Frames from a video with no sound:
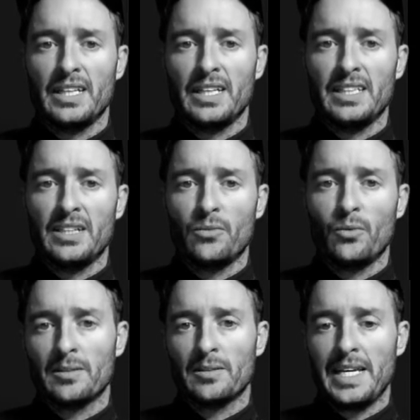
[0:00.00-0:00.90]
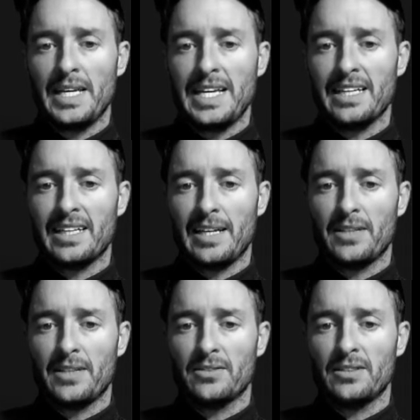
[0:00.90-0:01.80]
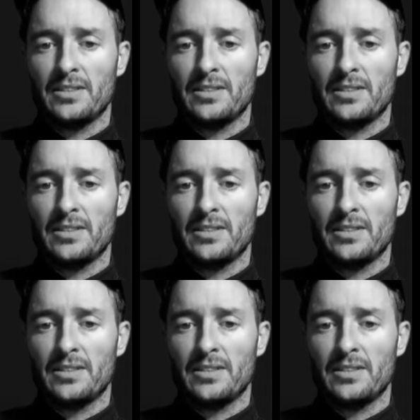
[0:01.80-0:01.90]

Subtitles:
and then once some ink came out,